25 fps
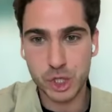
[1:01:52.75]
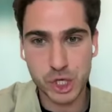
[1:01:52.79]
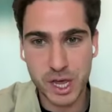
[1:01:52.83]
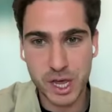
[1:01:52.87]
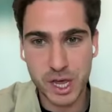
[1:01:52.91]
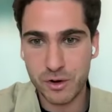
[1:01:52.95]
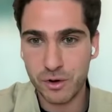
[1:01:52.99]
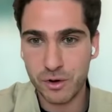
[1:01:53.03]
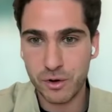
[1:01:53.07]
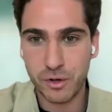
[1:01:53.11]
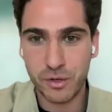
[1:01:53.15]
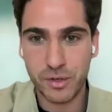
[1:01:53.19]

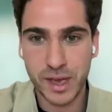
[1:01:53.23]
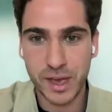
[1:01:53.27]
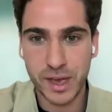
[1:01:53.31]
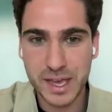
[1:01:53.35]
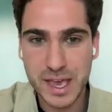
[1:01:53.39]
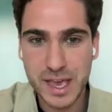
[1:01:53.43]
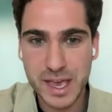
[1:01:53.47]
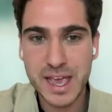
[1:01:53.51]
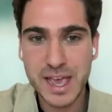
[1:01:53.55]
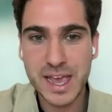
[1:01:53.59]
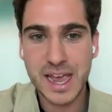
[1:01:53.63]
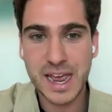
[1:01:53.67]
But in
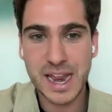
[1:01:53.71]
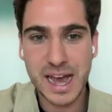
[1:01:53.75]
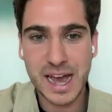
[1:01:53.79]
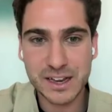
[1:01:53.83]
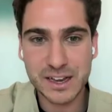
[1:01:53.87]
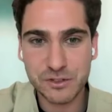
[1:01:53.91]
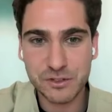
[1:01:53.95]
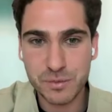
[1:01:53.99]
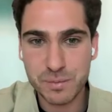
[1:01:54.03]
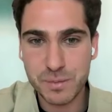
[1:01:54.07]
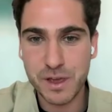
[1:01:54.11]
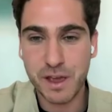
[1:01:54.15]
general,
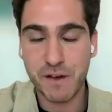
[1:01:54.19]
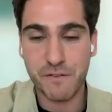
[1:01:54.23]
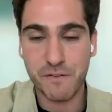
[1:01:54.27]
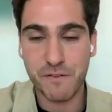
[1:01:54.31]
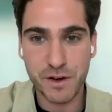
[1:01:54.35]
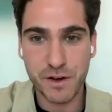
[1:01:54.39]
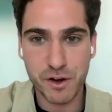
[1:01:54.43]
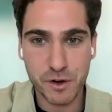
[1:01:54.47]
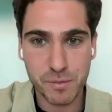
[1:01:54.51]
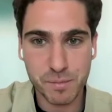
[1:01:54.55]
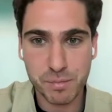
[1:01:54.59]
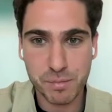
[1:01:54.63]
like
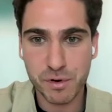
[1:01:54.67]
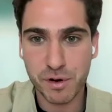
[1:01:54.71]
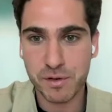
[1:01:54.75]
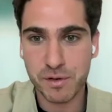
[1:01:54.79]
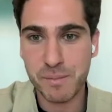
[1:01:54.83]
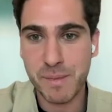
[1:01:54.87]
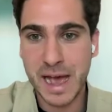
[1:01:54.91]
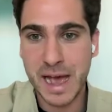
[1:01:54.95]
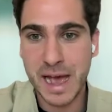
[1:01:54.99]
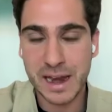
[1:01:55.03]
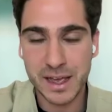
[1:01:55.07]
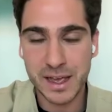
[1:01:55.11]
it has to be
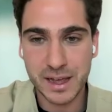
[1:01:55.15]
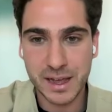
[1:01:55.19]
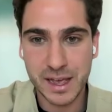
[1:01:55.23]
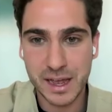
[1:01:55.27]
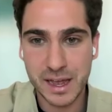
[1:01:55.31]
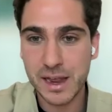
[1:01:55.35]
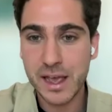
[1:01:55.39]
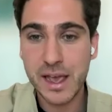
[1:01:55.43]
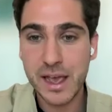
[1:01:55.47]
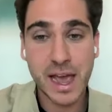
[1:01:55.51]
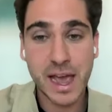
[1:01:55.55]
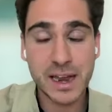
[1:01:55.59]
a very
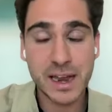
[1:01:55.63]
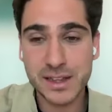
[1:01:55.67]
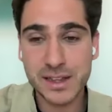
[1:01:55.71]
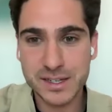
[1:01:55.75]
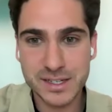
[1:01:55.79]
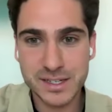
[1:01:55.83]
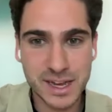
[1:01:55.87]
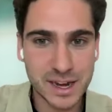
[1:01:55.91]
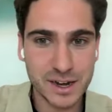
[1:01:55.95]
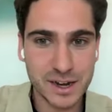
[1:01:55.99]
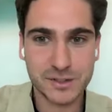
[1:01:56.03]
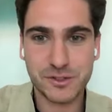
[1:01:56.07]

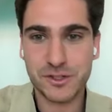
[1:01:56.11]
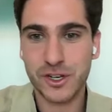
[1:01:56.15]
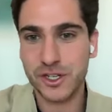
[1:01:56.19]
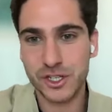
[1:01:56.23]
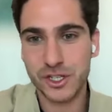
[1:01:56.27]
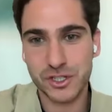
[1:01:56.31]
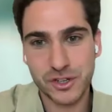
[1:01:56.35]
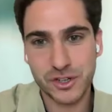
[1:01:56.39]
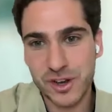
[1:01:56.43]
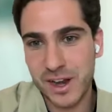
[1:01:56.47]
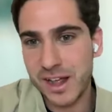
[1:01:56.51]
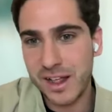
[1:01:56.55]
pragmatic, and
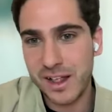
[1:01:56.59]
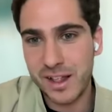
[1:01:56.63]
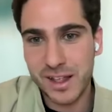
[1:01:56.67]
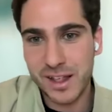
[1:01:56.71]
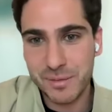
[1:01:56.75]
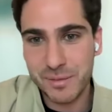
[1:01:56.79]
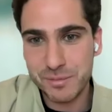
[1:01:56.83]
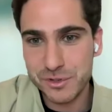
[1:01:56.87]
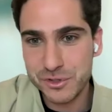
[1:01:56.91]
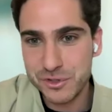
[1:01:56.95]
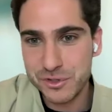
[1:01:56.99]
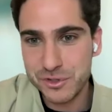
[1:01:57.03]
this kind of
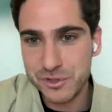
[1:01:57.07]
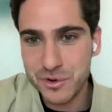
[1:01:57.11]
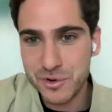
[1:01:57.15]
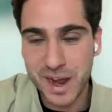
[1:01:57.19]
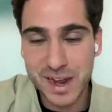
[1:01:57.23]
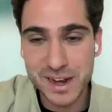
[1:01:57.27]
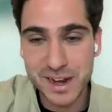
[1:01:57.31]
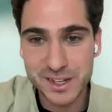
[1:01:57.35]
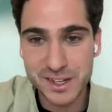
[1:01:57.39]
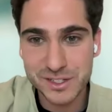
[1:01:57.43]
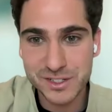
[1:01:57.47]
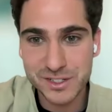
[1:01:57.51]
touches on
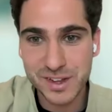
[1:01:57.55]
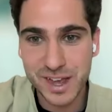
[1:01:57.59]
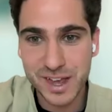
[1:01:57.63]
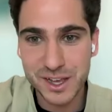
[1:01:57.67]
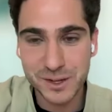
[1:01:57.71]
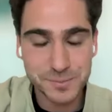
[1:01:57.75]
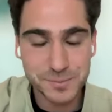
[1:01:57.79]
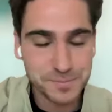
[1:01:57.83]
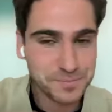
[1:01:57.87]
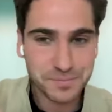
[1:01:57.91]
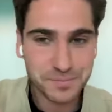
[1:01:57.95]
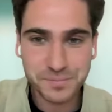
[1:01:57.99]
LLMs too,
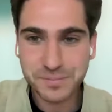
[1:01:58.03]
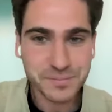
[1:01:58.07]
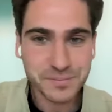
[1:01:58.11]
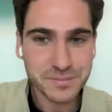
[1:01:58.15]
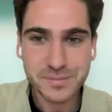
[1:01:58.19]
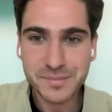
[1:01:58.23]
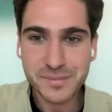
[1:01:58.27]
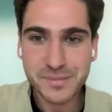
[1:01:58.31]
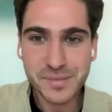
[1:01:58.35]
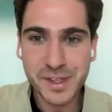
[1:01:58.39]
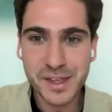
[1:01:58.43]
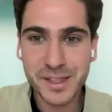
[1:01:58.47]
right? It's
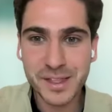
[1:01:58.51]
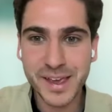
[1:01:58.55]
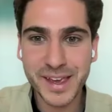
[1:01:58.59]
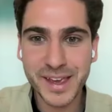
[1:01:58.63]
like